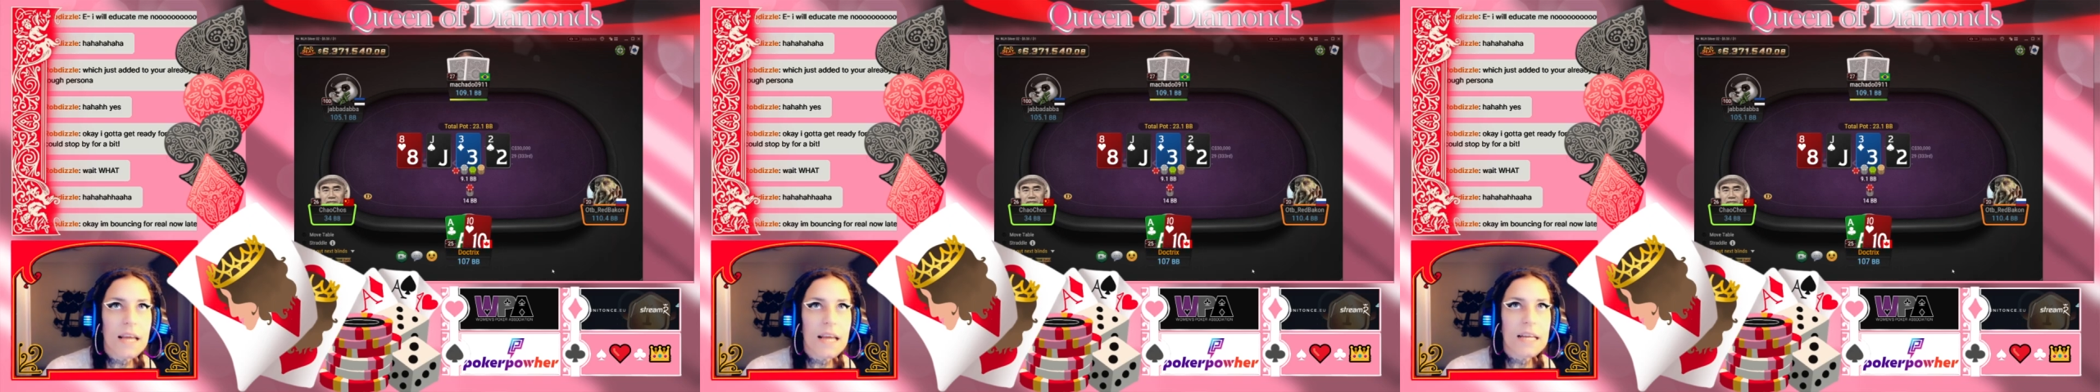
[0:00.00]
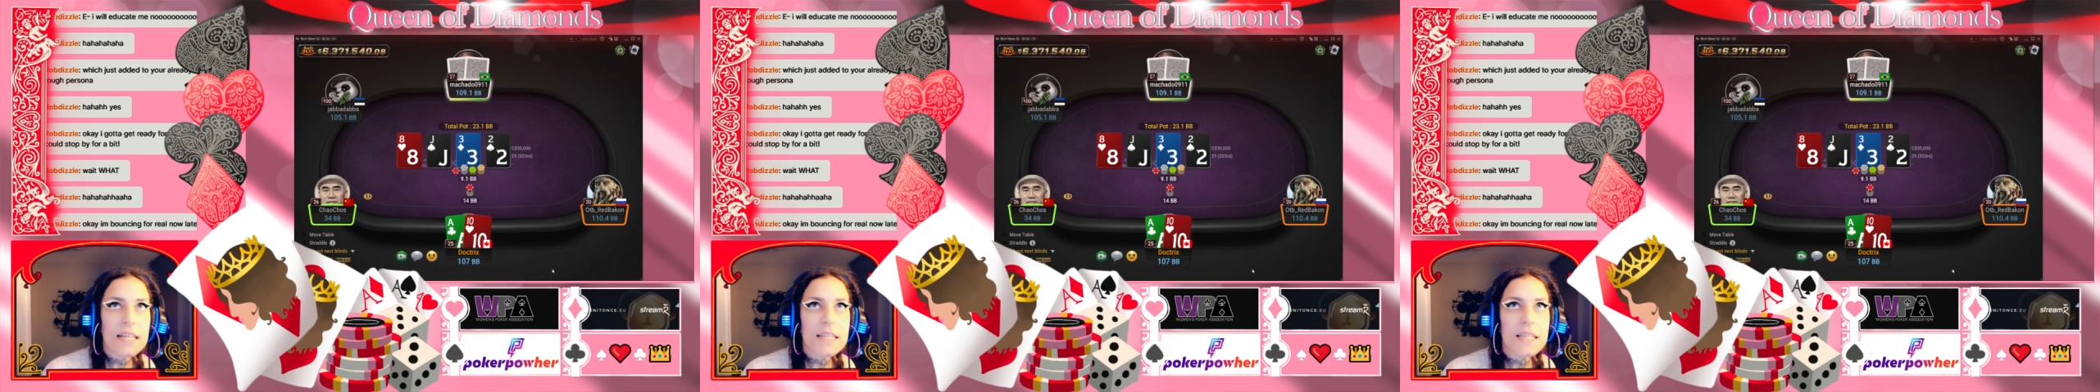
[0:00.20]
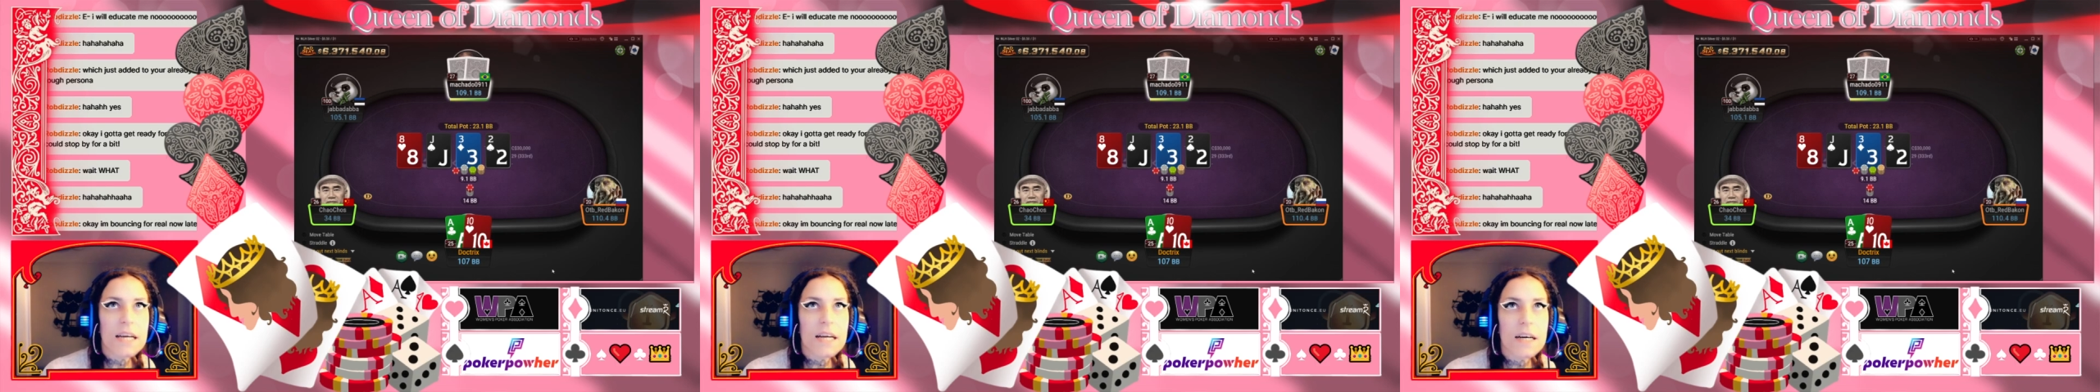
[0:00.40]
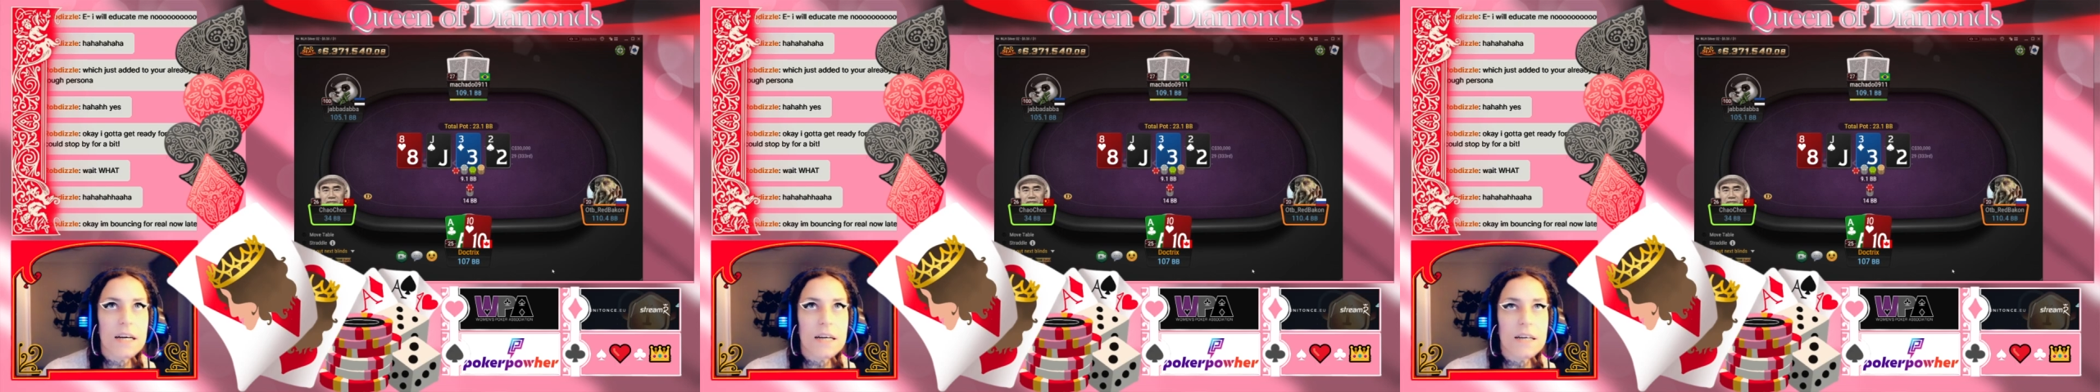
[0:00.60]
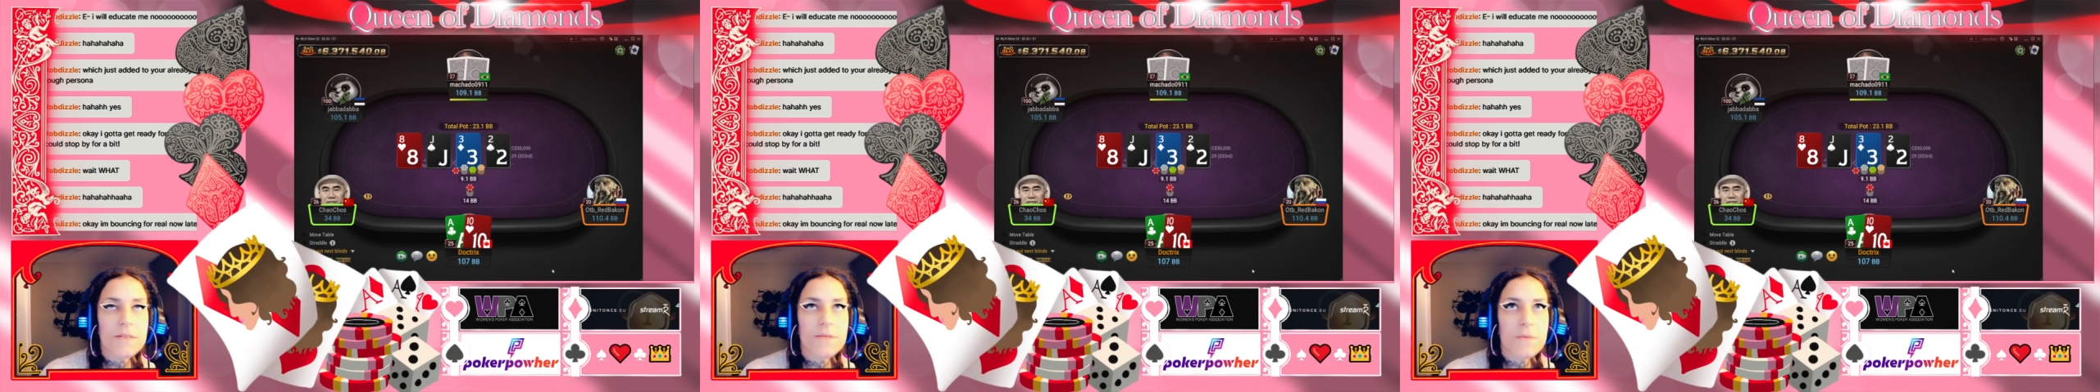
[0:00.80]
8
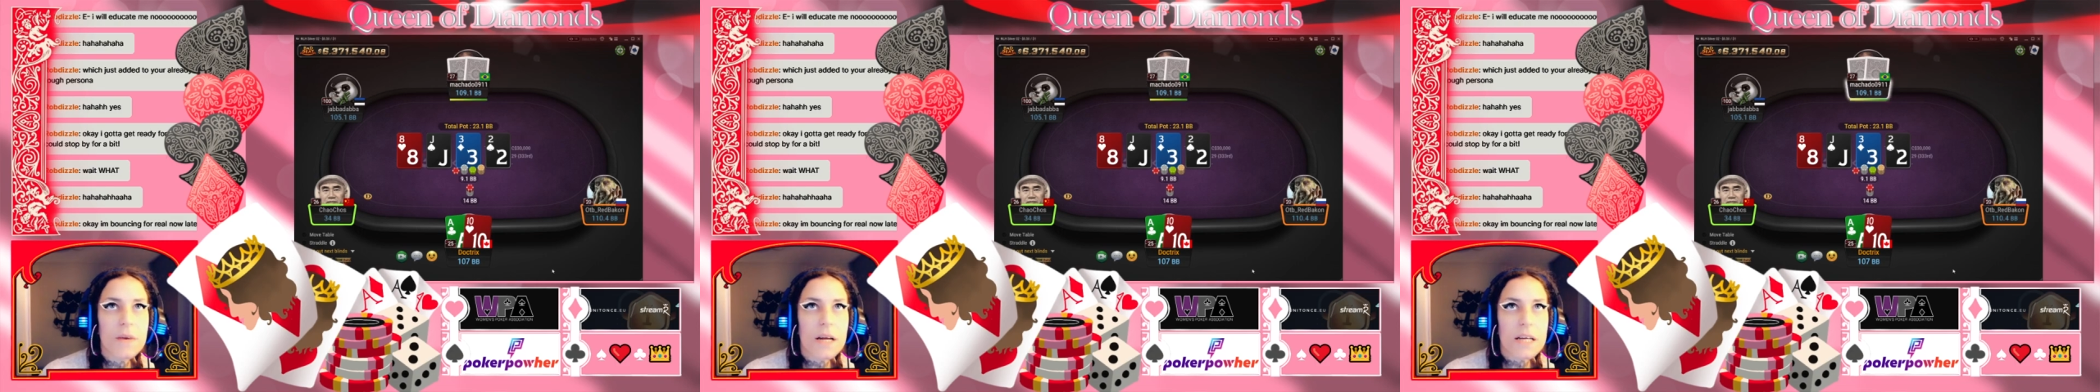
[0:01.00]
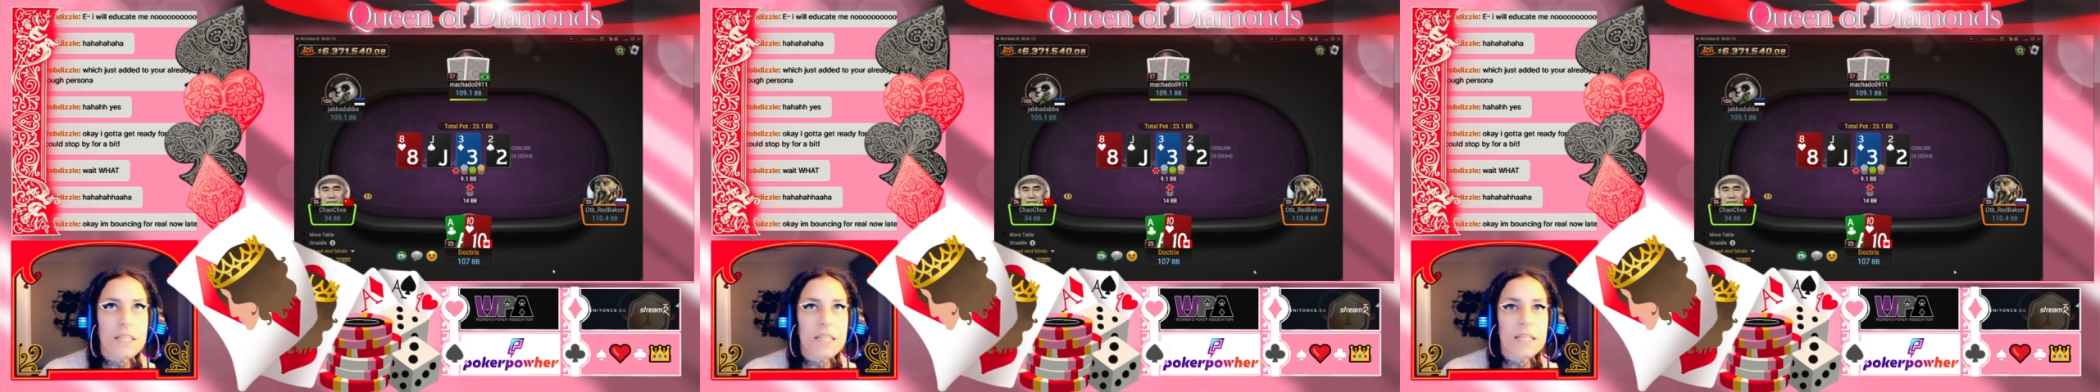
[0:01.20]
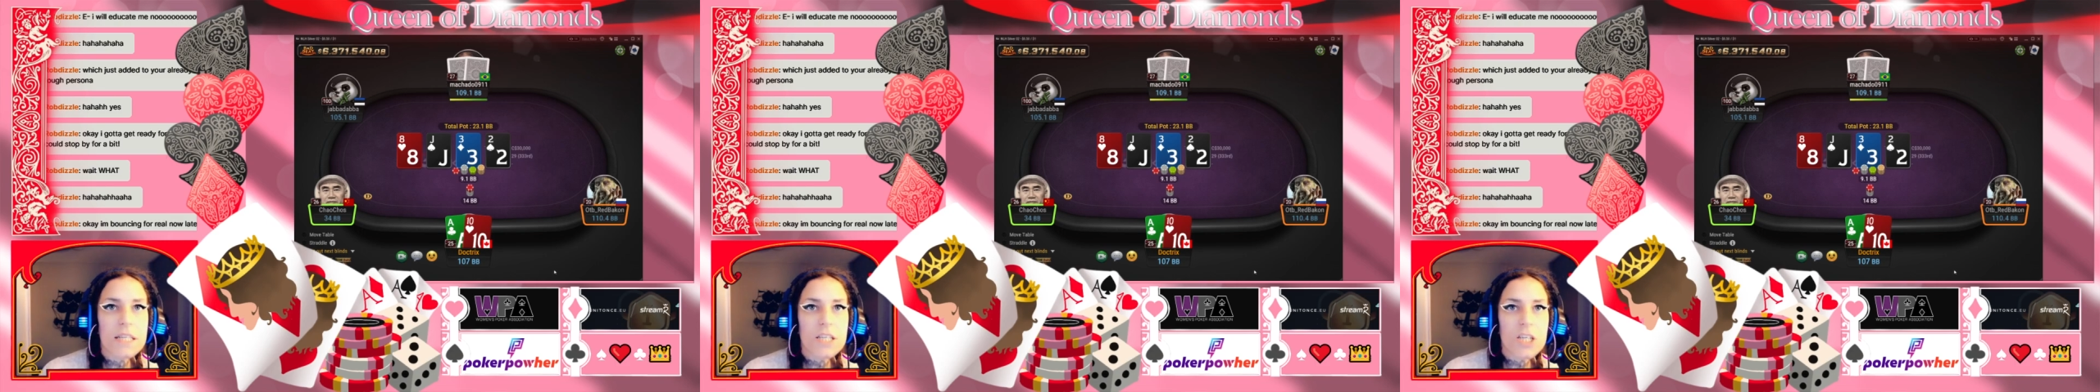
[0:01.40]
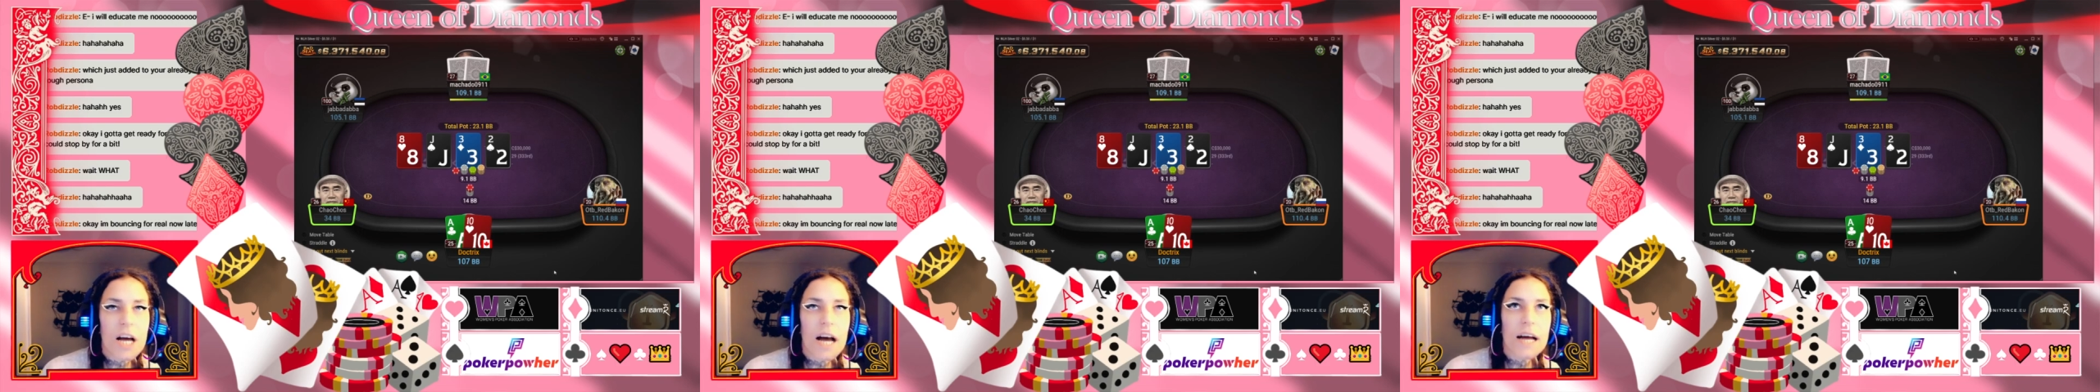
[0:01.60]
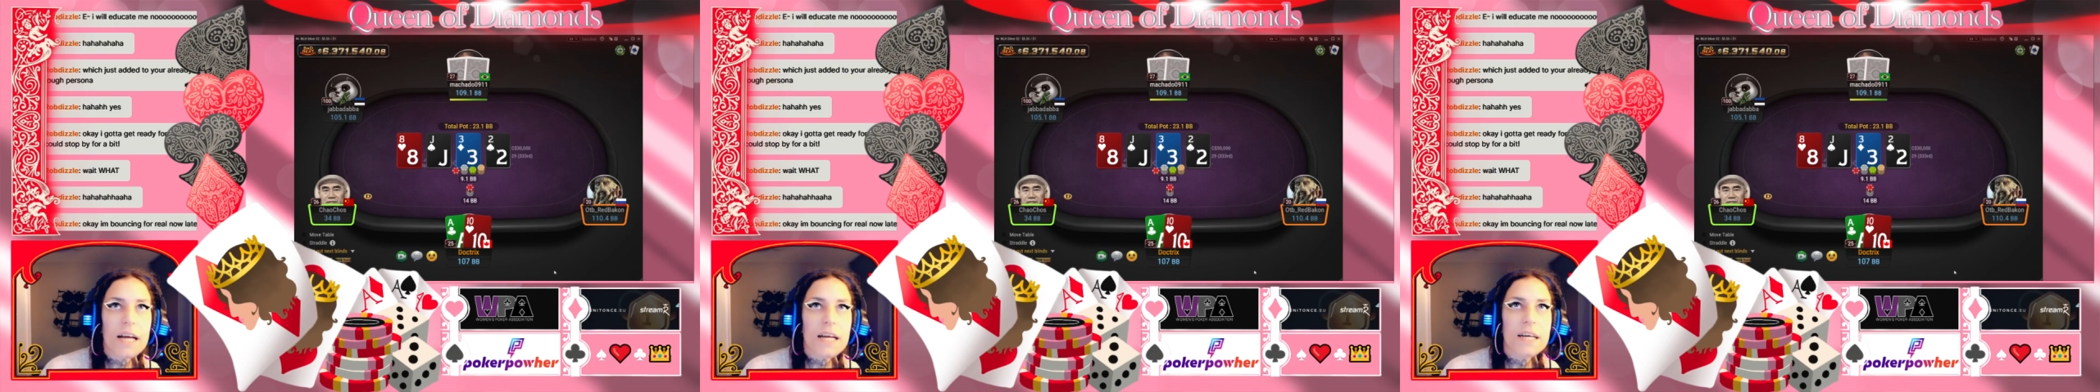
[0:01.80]
there next to the
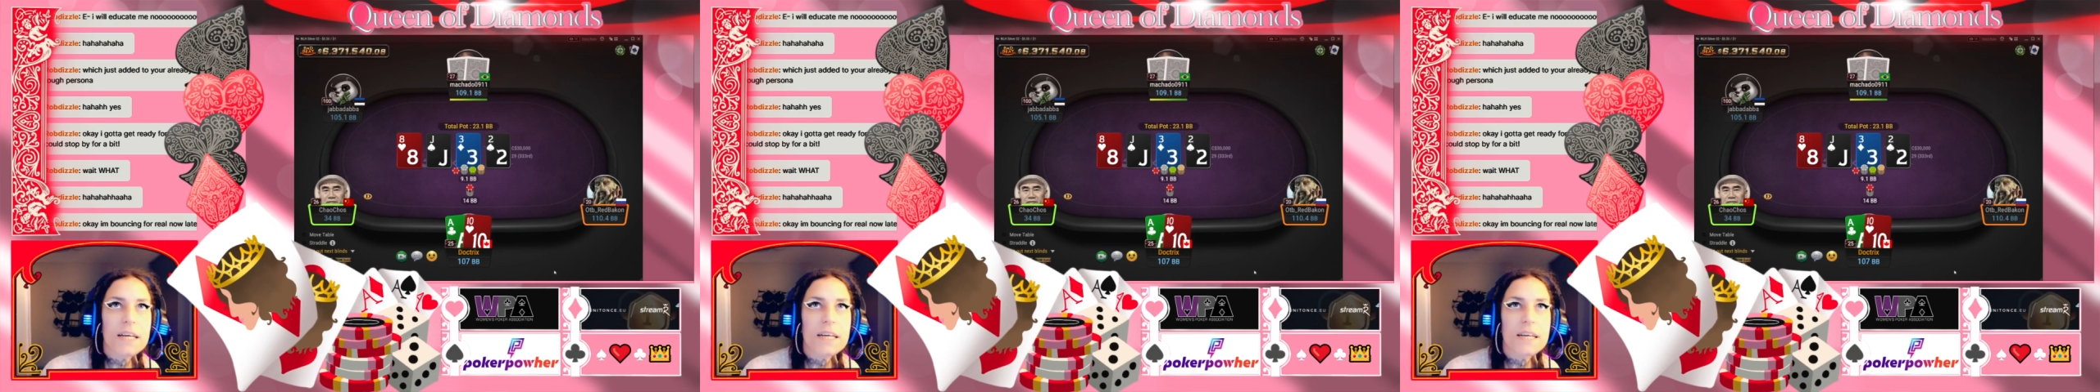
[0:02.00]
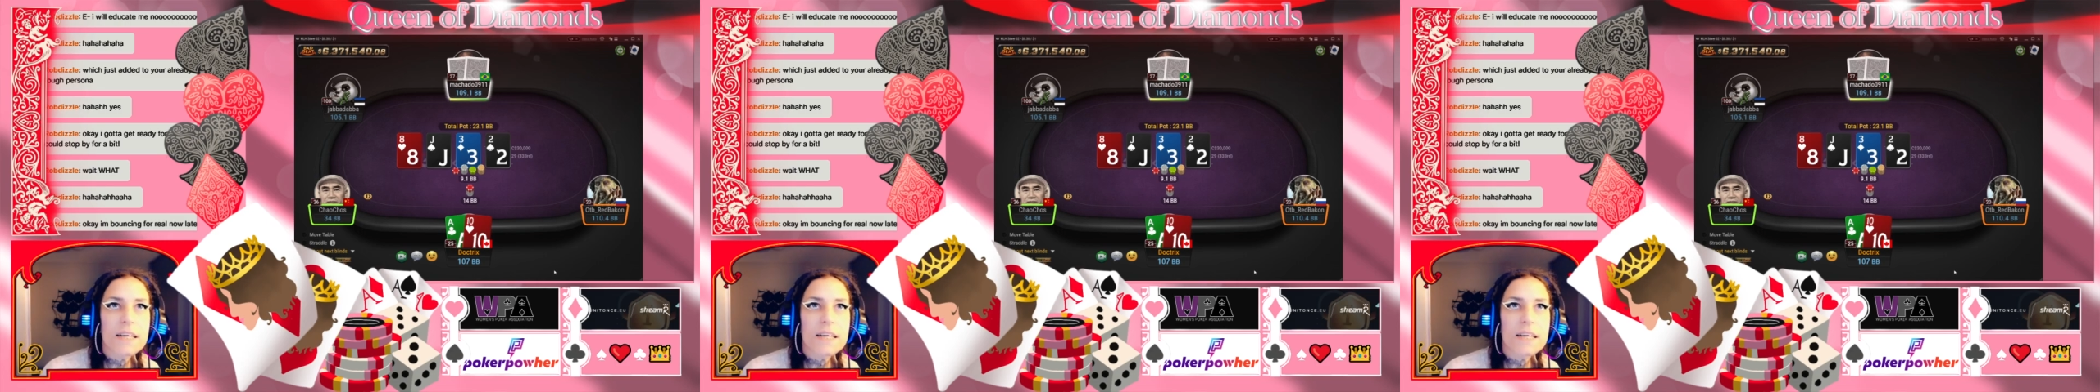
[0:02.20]
jack.